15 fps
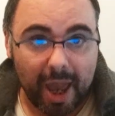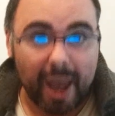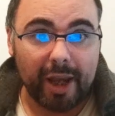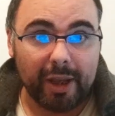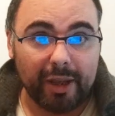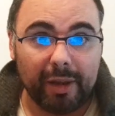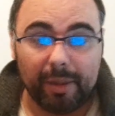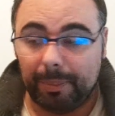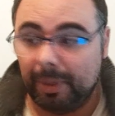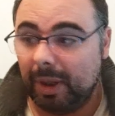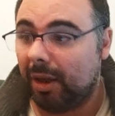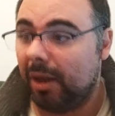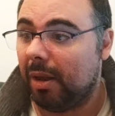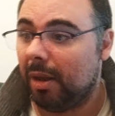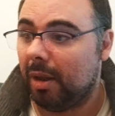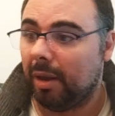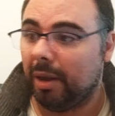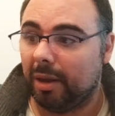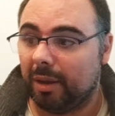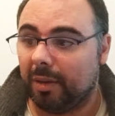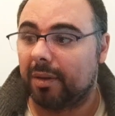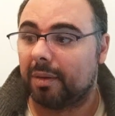ADP
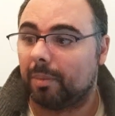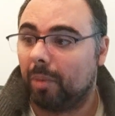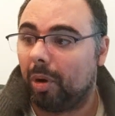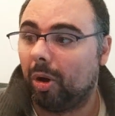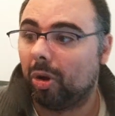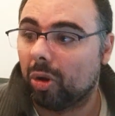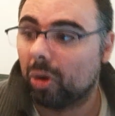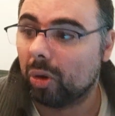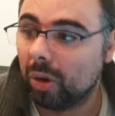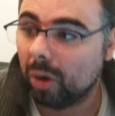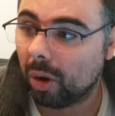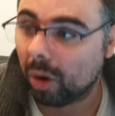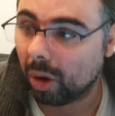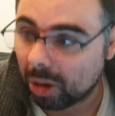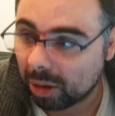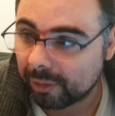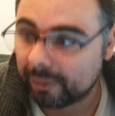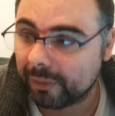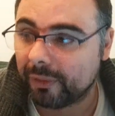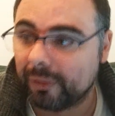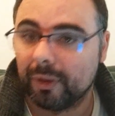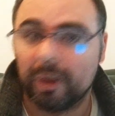is a model
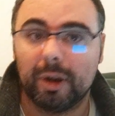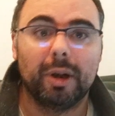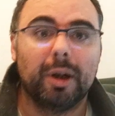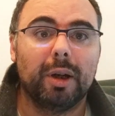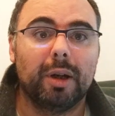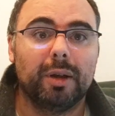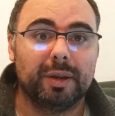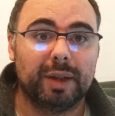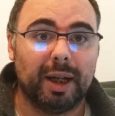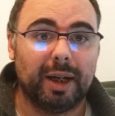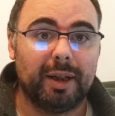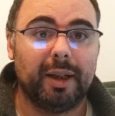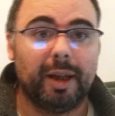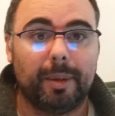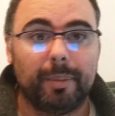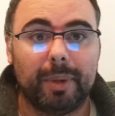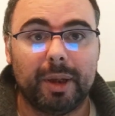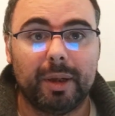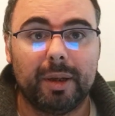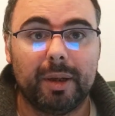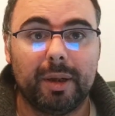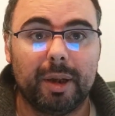of a
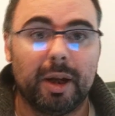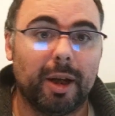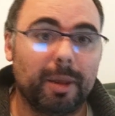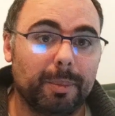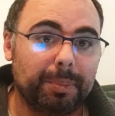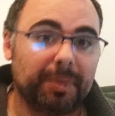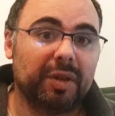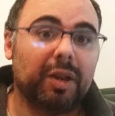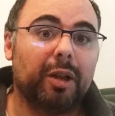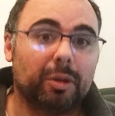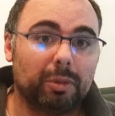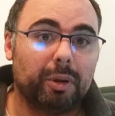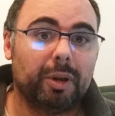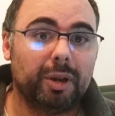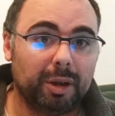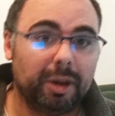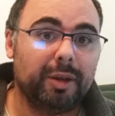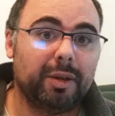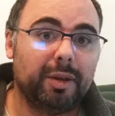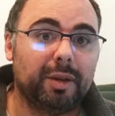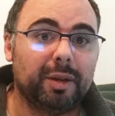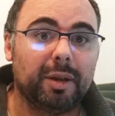dynamic and
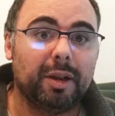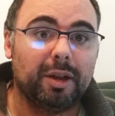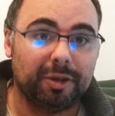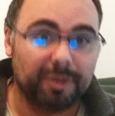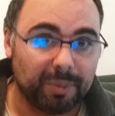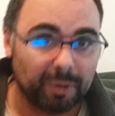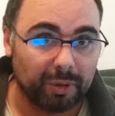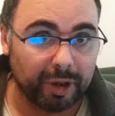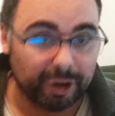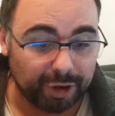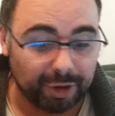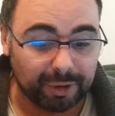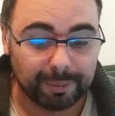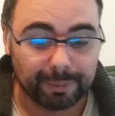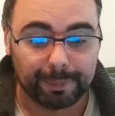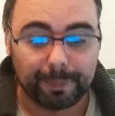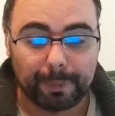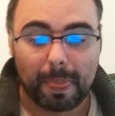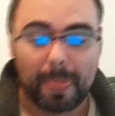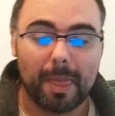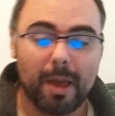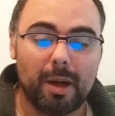psychoanalytic inspiration.
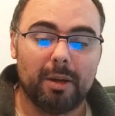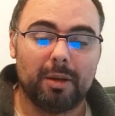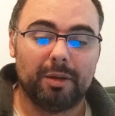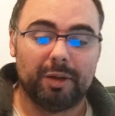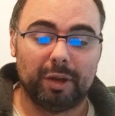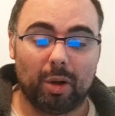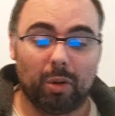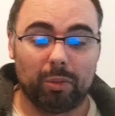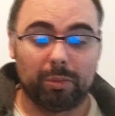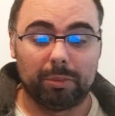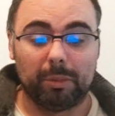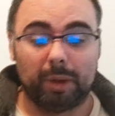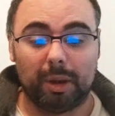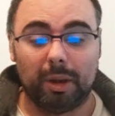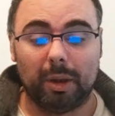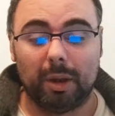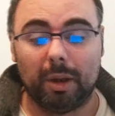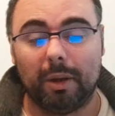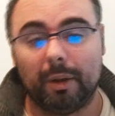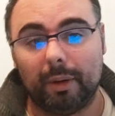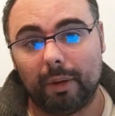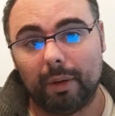So,
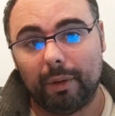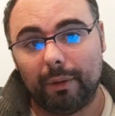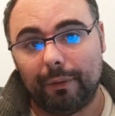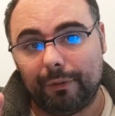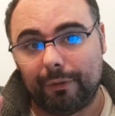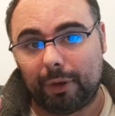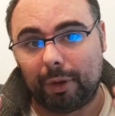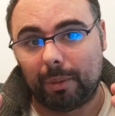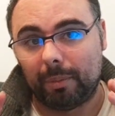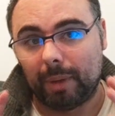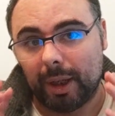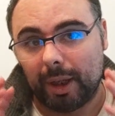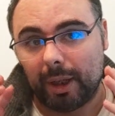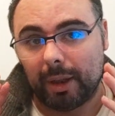from